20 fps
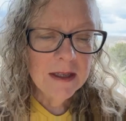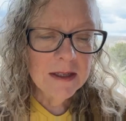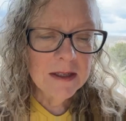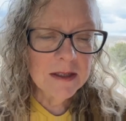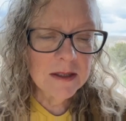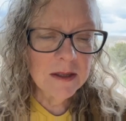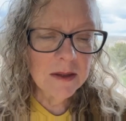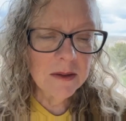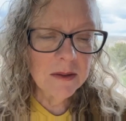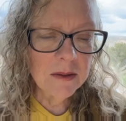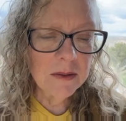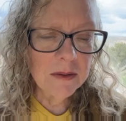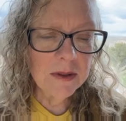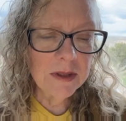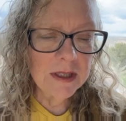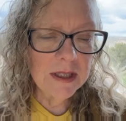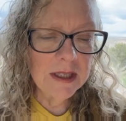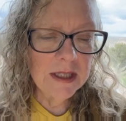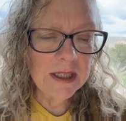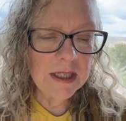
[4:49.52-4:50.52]
So
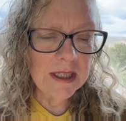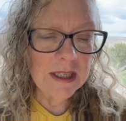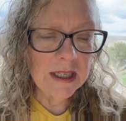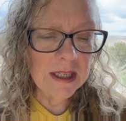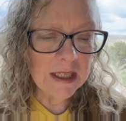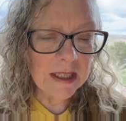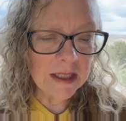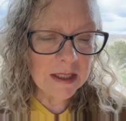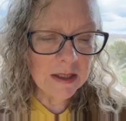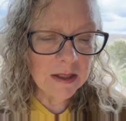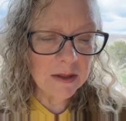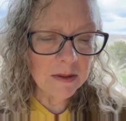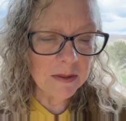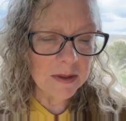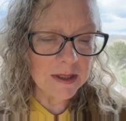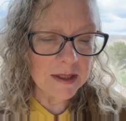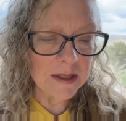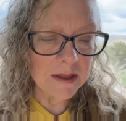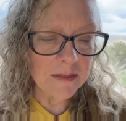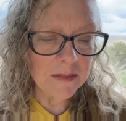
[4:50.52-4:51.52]
in
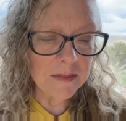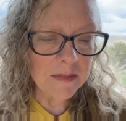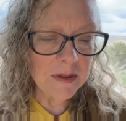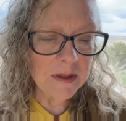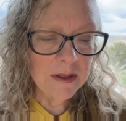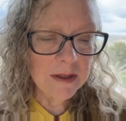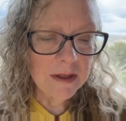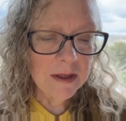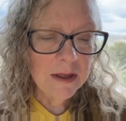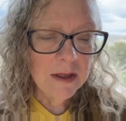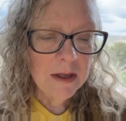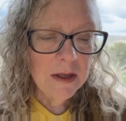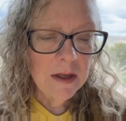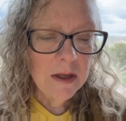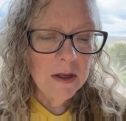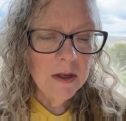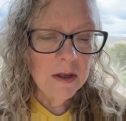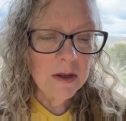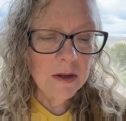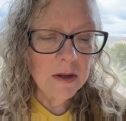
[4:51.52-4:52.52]
Hinduism,
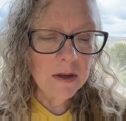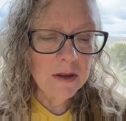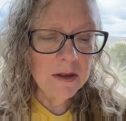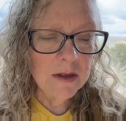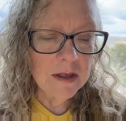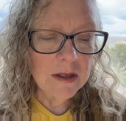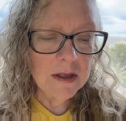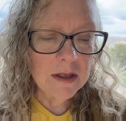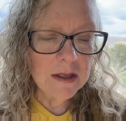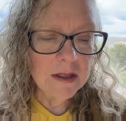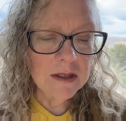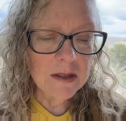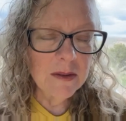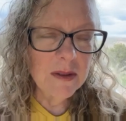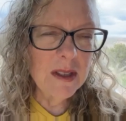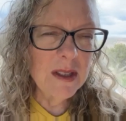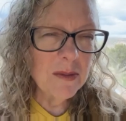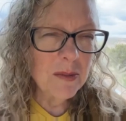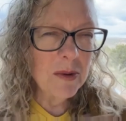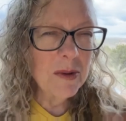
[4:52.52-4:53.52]

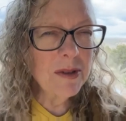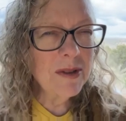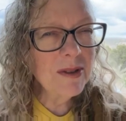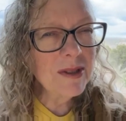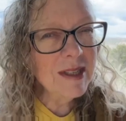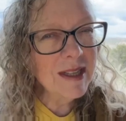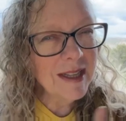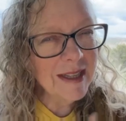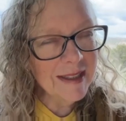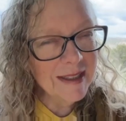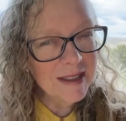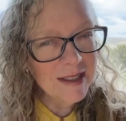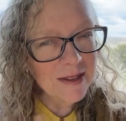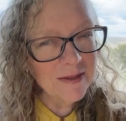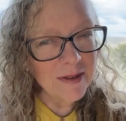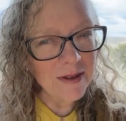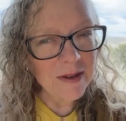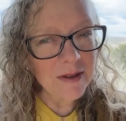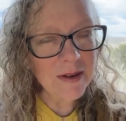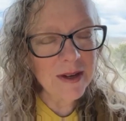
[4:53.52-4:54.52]
so these words are slightly
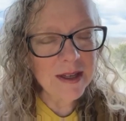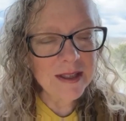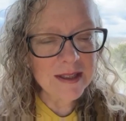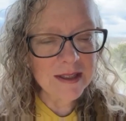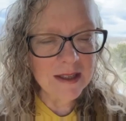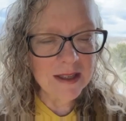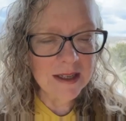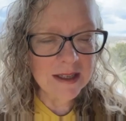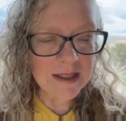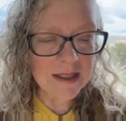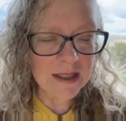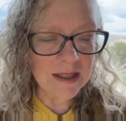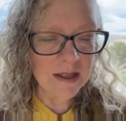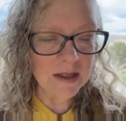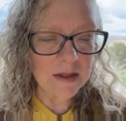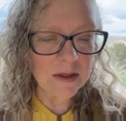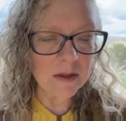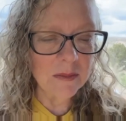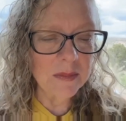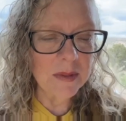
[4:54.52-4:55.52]
different, okay? It's not
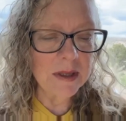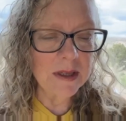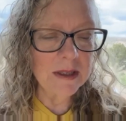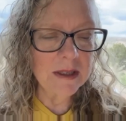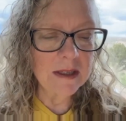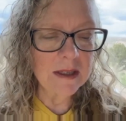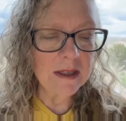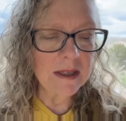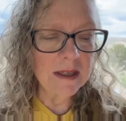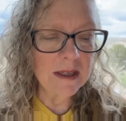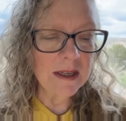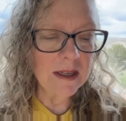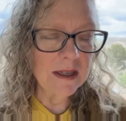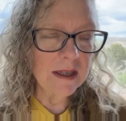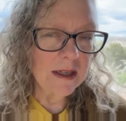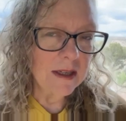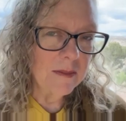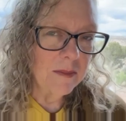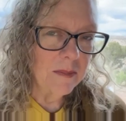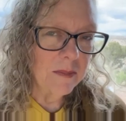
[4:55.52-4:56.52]
identical, but it
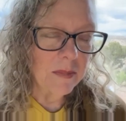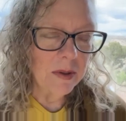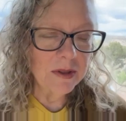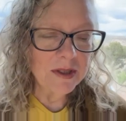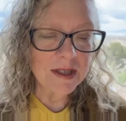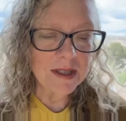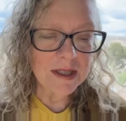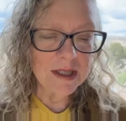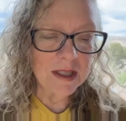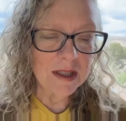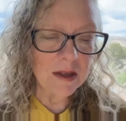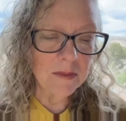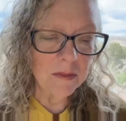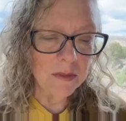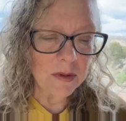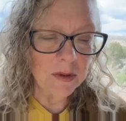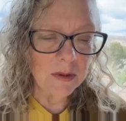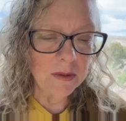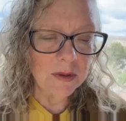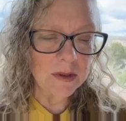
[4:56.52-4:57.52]
kind of puts us in the
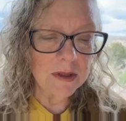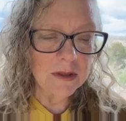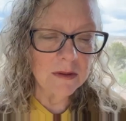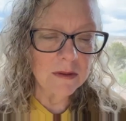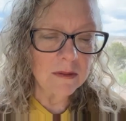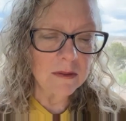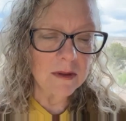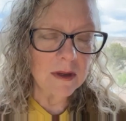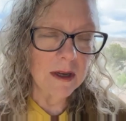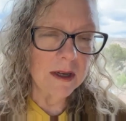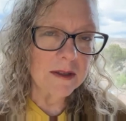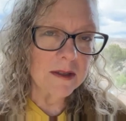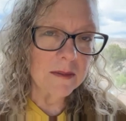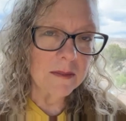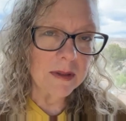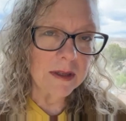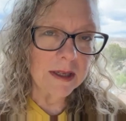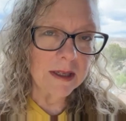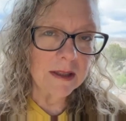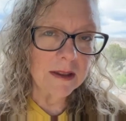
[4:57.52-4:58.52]
mood to
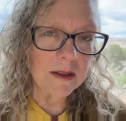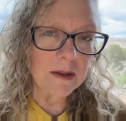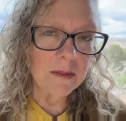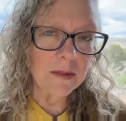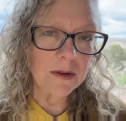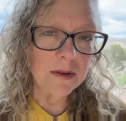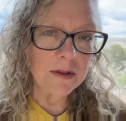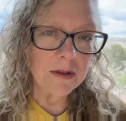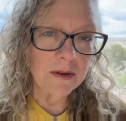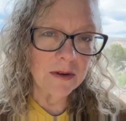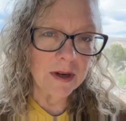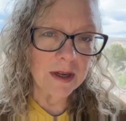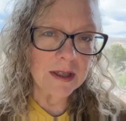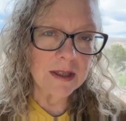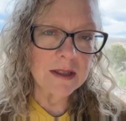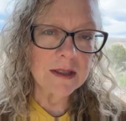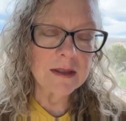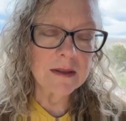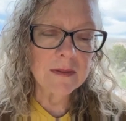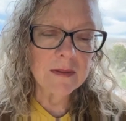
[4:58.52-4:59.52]
contemplate the word
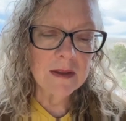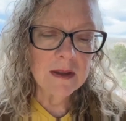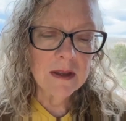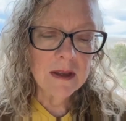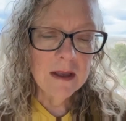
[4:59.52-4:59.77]
grace.